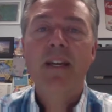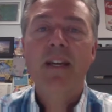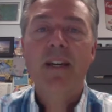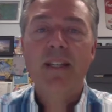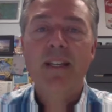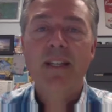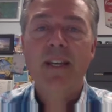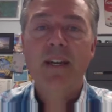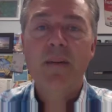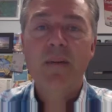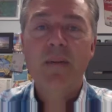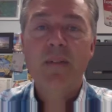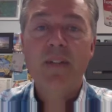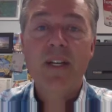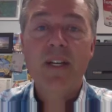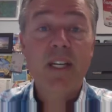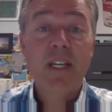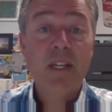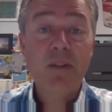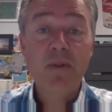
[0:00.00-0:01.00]
And I was
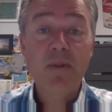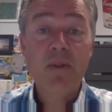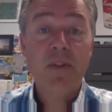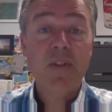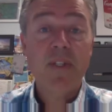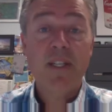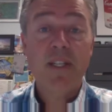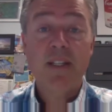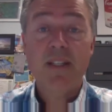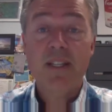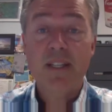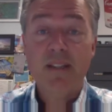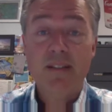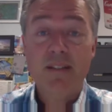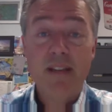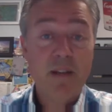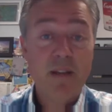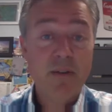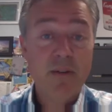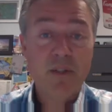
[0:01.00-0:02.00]
not interested
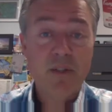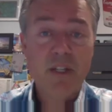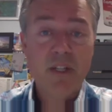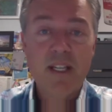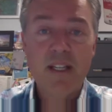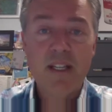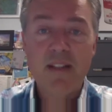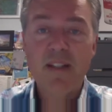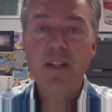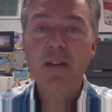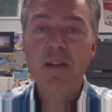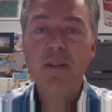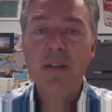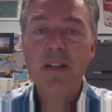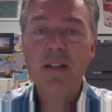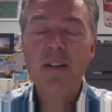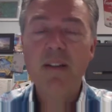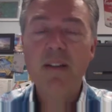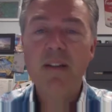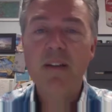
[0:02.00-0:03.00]
in energy healing or
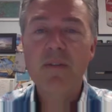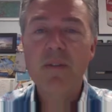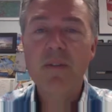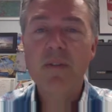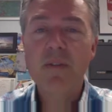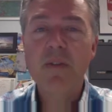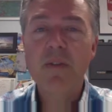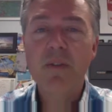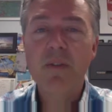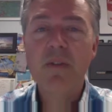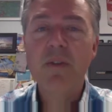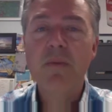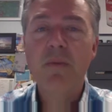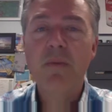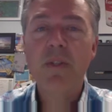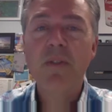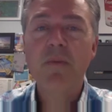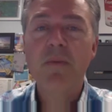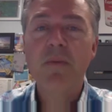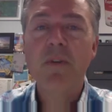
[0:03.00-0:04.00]
anything of the sorts,
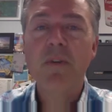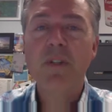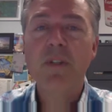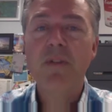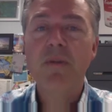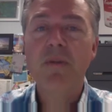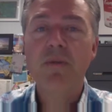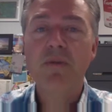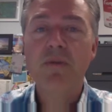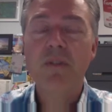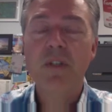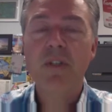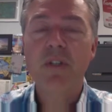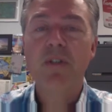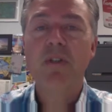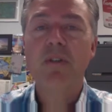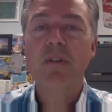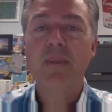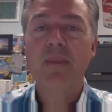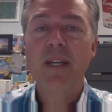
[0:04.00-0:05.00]
much more into
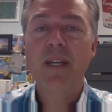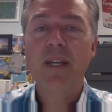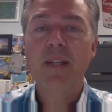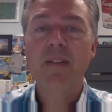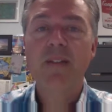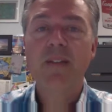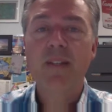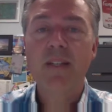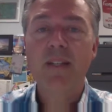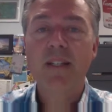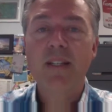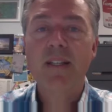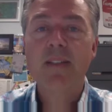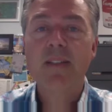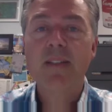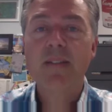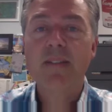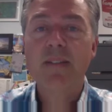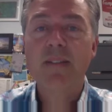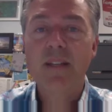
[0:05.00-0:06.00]
traditional medicine,
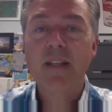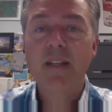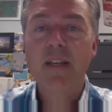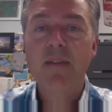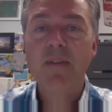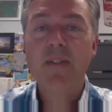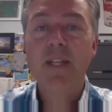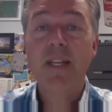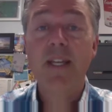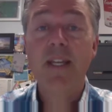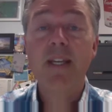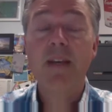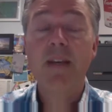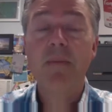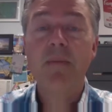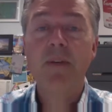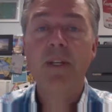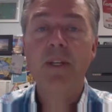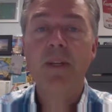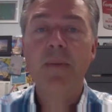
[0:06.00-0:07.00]
the gifts that it can
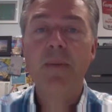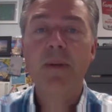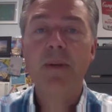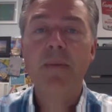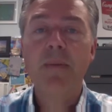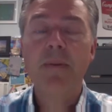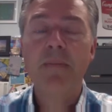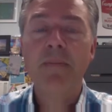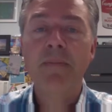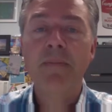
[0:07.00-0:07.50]
bring to people.